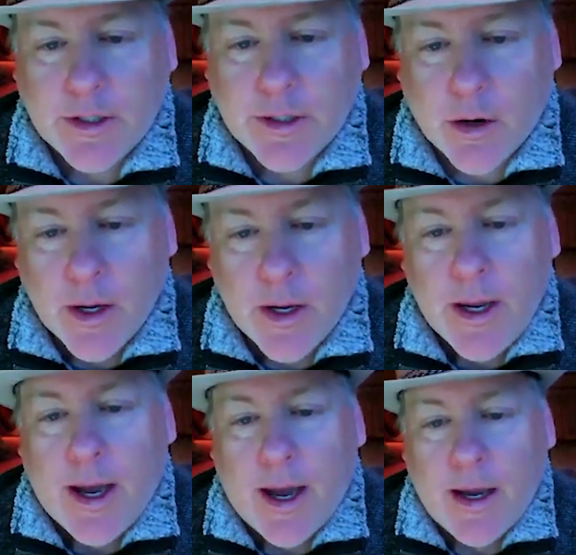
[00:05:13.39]
So
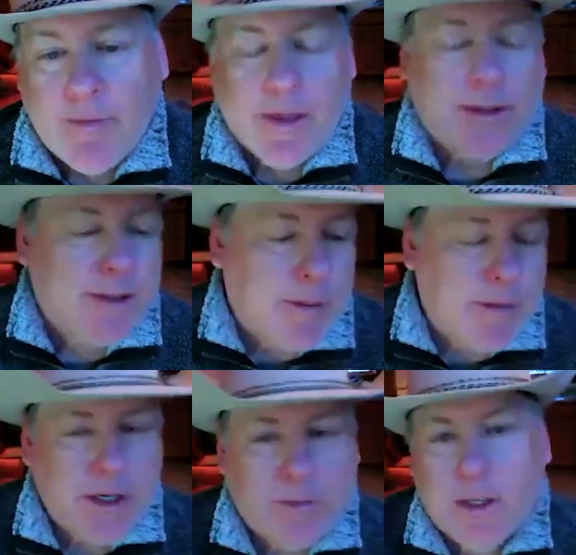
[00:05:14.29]
if you think this time
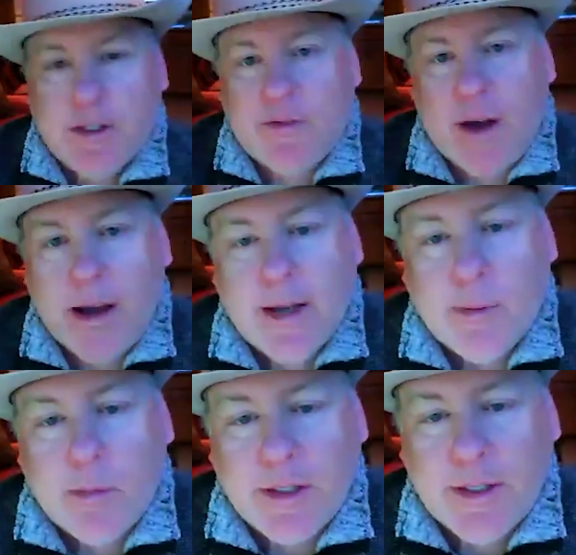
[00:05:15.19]
is different, that's fine.
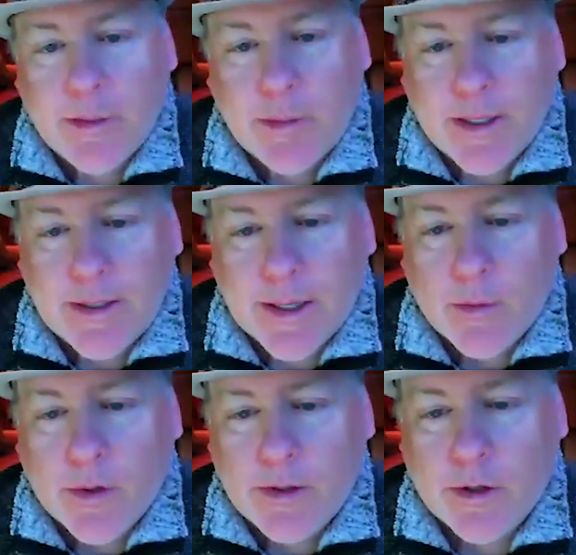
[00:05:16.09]
God bless you.
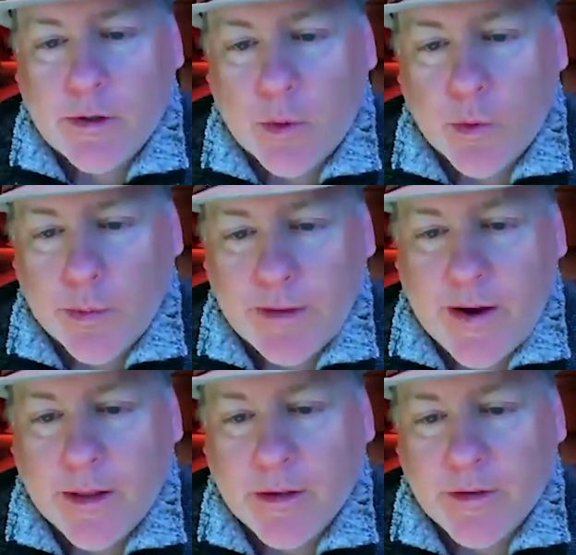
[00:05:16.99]
But we certainly will be
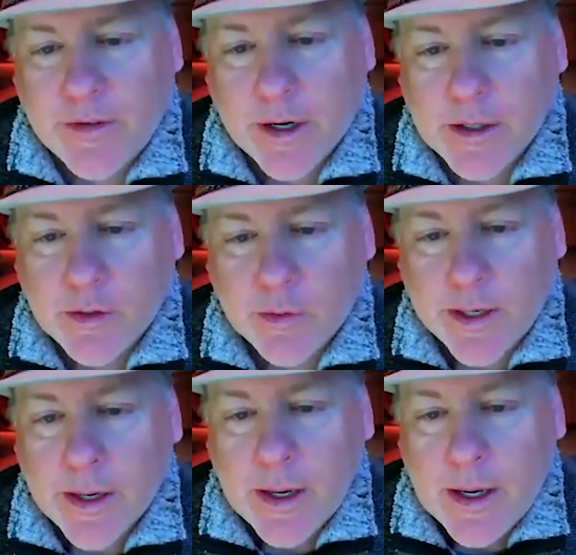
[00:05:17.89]
fading the fear as
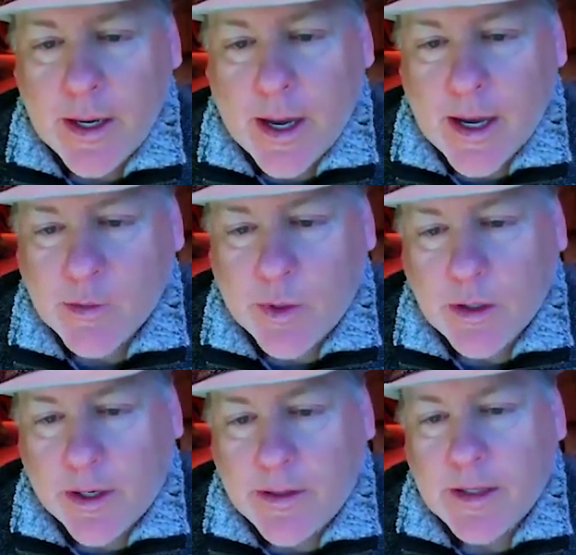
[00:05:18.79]
we
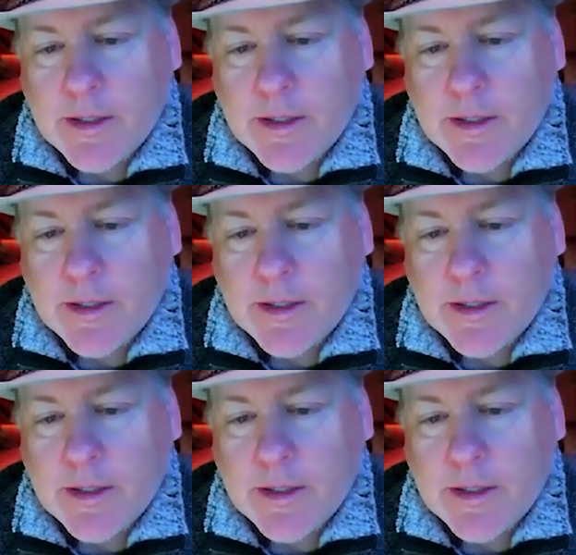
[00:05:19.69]
look at